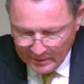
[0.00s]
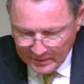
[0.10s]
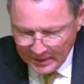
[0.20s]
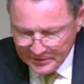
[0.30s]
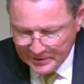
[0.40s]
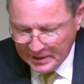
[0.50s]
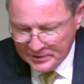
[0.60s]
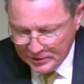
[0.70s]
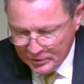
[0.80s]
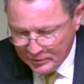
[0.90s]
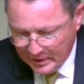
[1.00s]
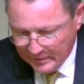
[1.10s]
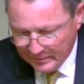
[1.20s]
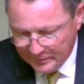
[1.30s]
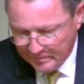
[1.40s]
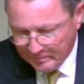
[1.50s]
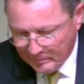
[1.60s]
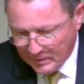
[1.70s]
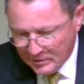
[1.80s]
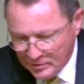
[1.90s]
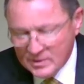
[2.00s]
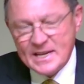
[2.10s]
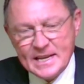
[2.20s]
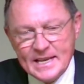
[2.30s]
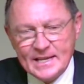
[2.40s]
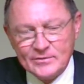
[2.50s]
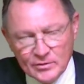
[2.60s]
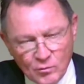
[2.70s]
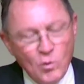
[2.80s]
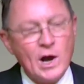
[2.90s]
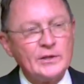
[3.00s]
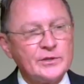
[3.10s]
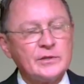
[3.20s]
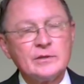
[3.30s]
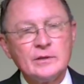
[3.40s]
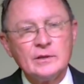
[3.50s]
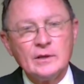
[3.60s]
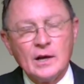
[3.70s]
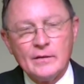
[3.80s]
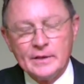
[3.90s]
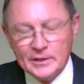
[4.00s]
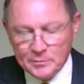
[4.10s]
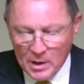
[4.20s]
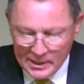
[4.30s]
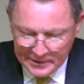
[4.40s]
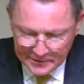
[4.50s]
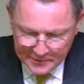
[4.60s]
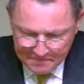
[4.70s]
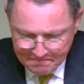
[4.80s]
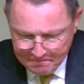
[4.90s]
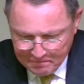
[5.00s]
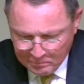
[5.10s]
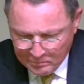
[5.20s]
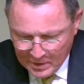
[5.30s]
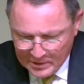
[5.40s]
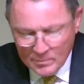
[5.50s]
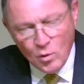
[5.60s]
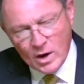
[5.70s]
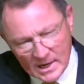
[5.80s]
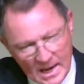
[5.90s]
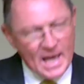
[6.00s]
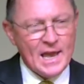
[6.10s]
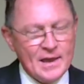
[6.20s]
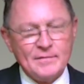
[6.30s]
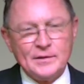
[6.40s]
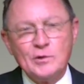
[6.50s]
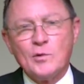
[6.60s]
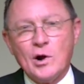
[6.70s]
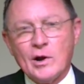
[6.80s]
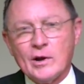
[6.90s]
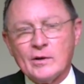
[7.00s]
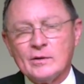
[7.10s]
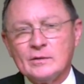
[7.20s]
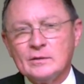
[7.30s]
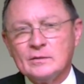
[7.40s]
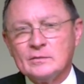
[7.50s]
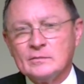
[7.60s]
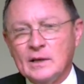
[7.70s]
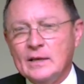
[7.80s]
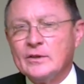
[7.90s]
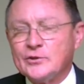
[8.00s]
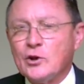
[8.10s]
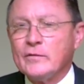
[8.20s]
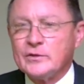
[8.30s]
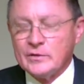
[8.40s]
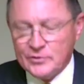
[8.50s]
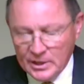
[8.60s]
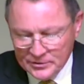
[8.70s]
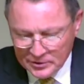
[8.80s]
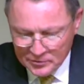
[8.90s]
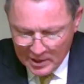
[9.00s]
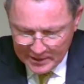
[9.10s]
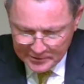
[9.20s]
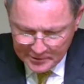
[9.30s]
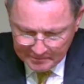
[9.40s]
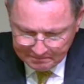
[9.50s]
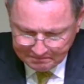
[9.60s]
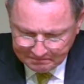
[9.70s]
Thus, attention you give to the needs or the wants of these bodies, the more alive you are in the service of Jesus Christ.